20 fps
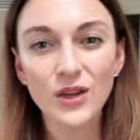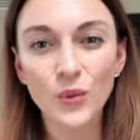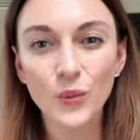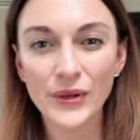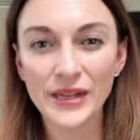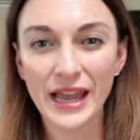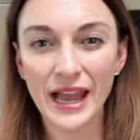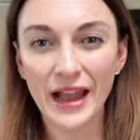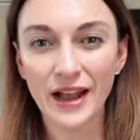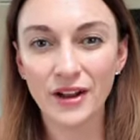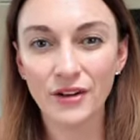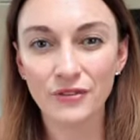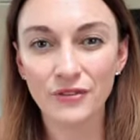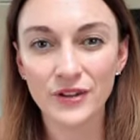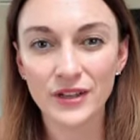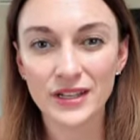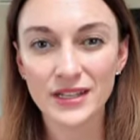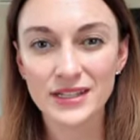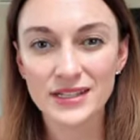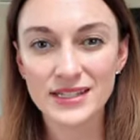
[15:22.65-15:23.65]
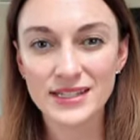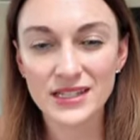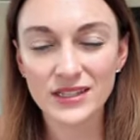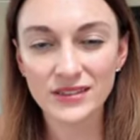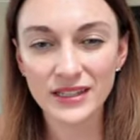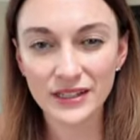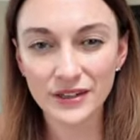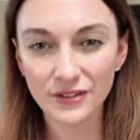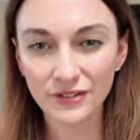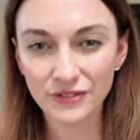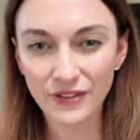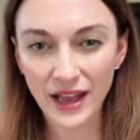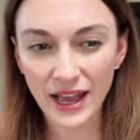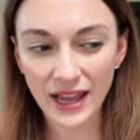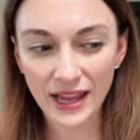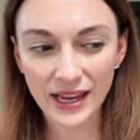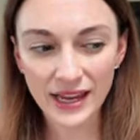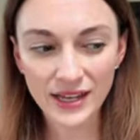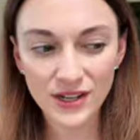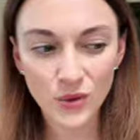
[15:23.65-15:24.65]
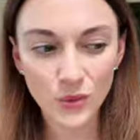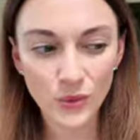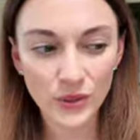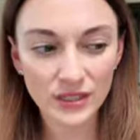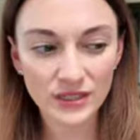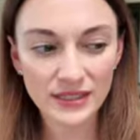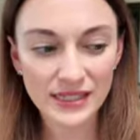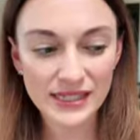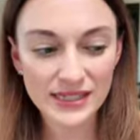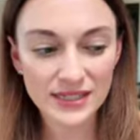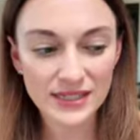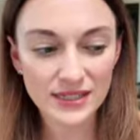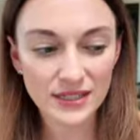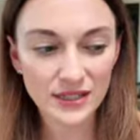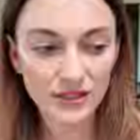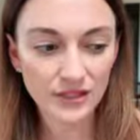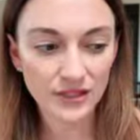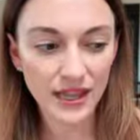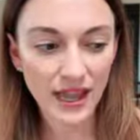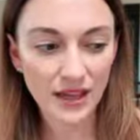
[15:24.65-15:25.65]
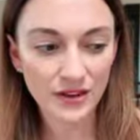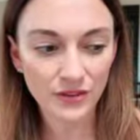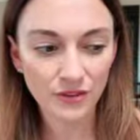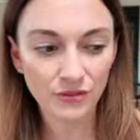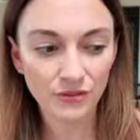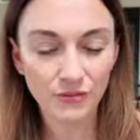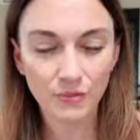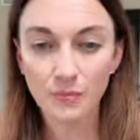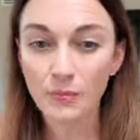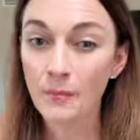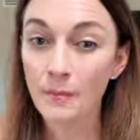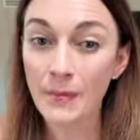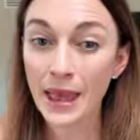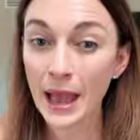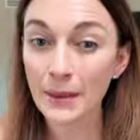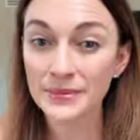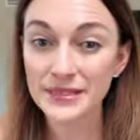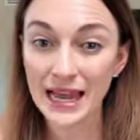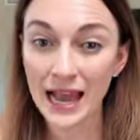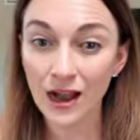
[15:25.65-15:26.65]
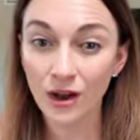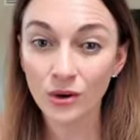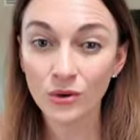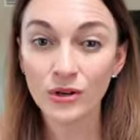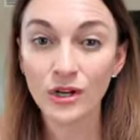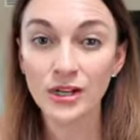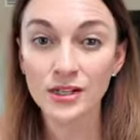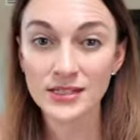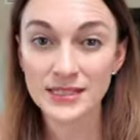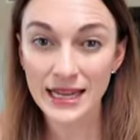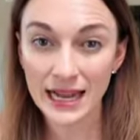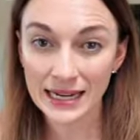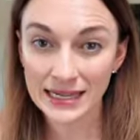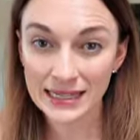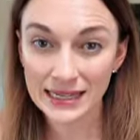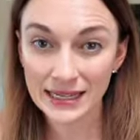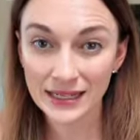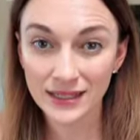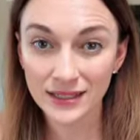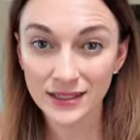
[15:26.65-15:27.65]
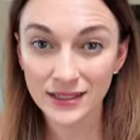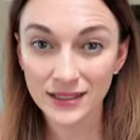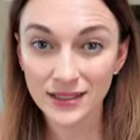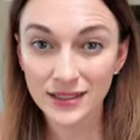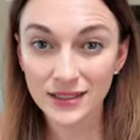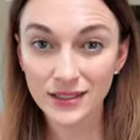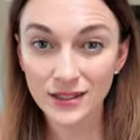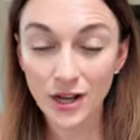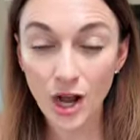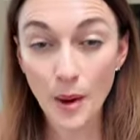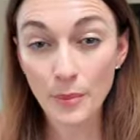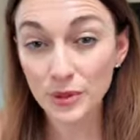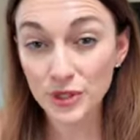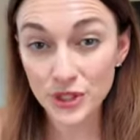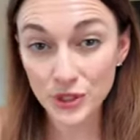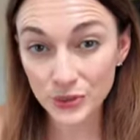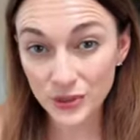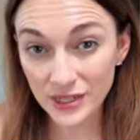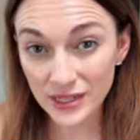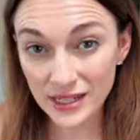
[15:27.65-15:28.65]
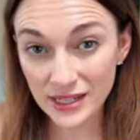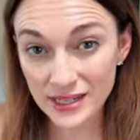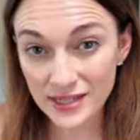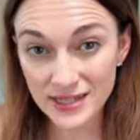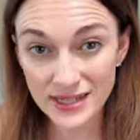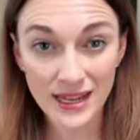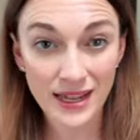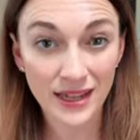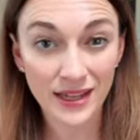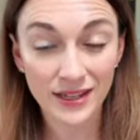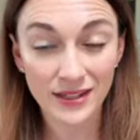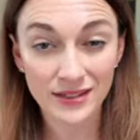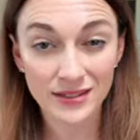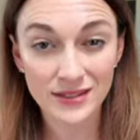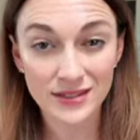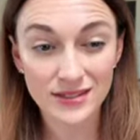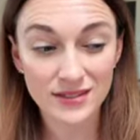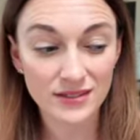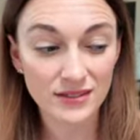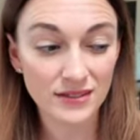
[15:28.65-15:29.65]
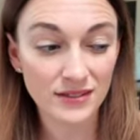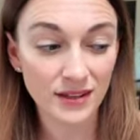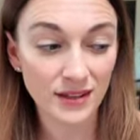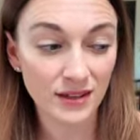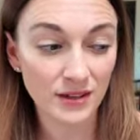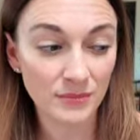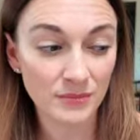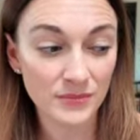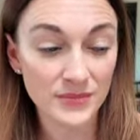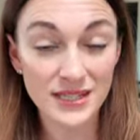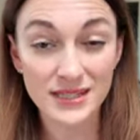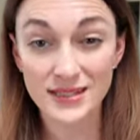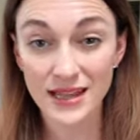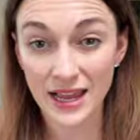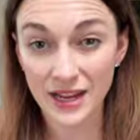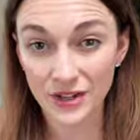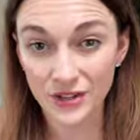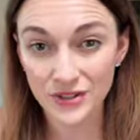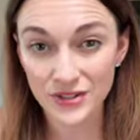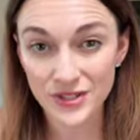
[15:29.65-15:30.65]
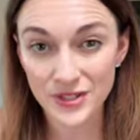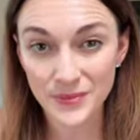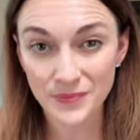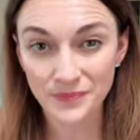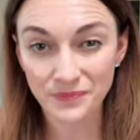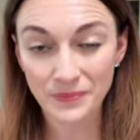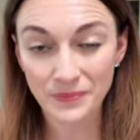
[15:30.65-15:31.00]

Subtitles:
We have solidified, or at least kind of mapped out, our dining opportunities and desires.